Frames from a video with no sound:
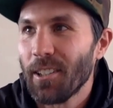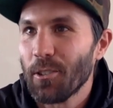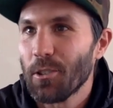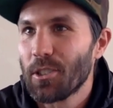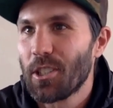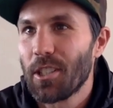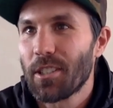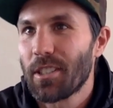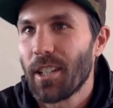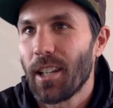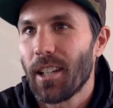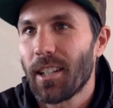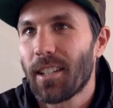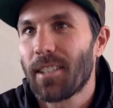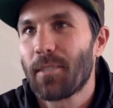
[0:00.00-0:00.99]
And it was just
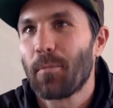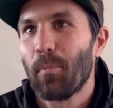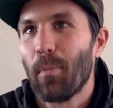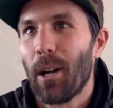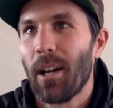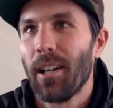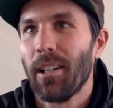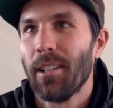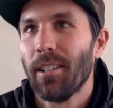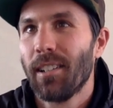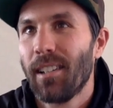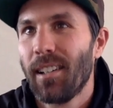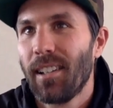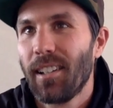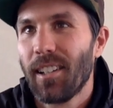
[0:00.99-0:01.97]
like I